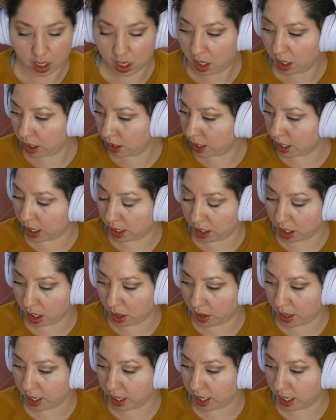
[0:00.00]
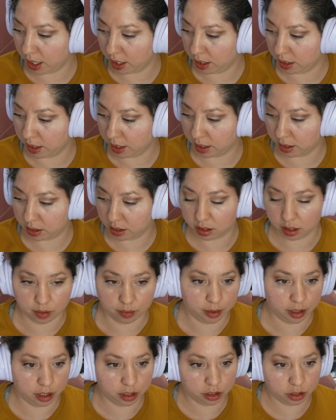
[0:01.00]
Yeah, no, I hated that so
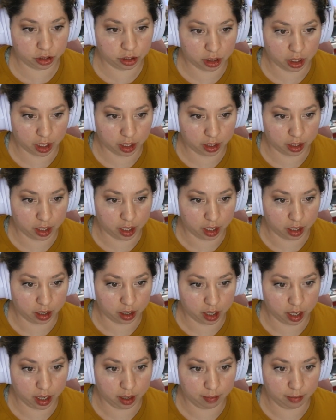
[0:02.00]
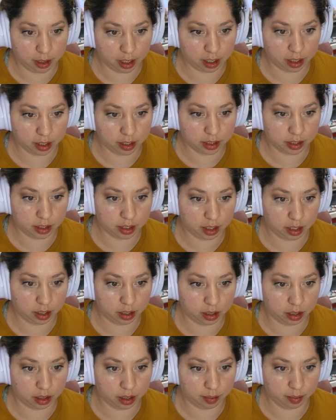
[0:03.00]
much. I can't. I am not going to sit
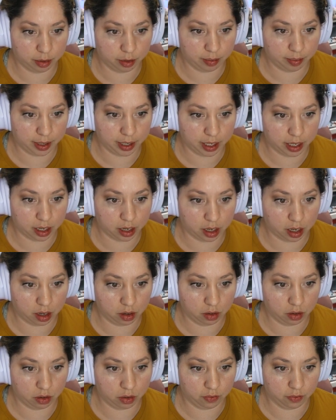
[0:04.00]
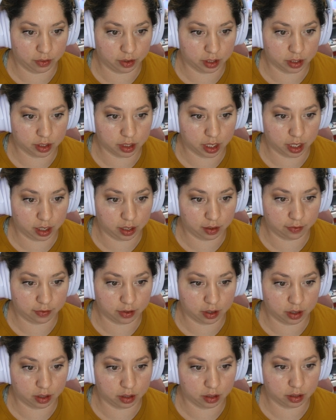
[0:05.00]
here and pull my hair out over tiny
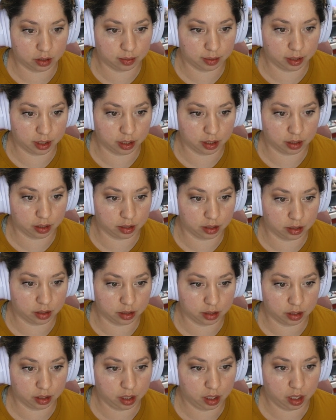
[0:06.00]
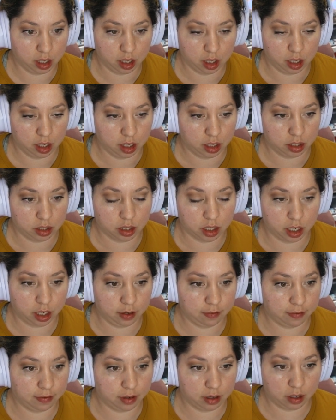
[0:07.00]
fonts because tiny
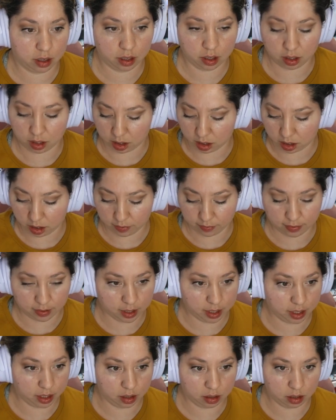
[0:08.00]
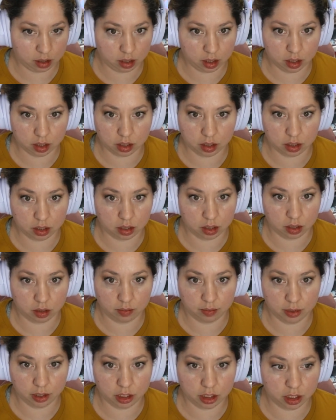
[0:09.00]
font on a vinyl is so
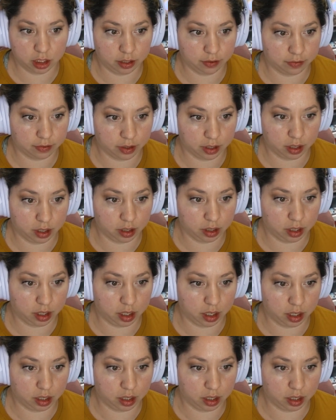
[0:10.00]
much different than